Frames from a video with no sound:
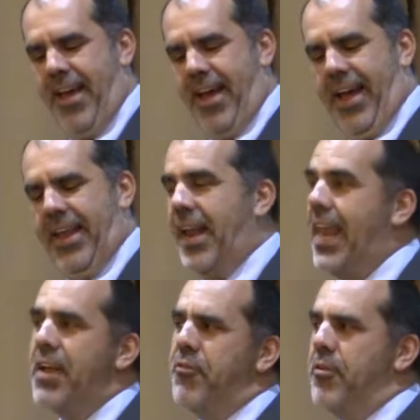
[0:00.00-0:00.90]
And I'd
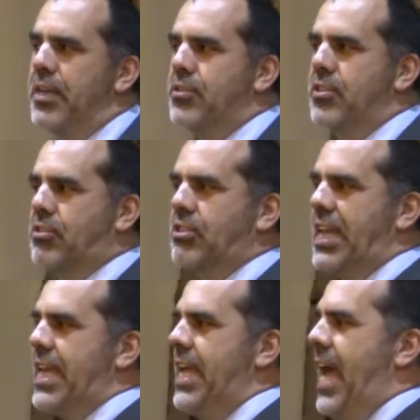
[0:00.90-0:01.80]
like for us to
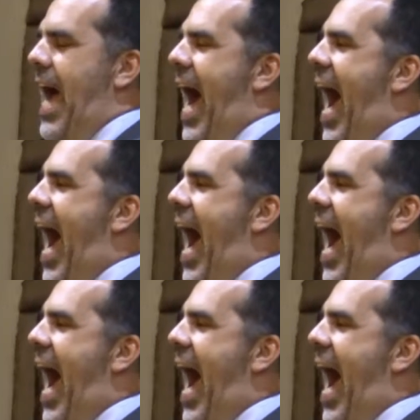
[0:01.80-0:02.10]
see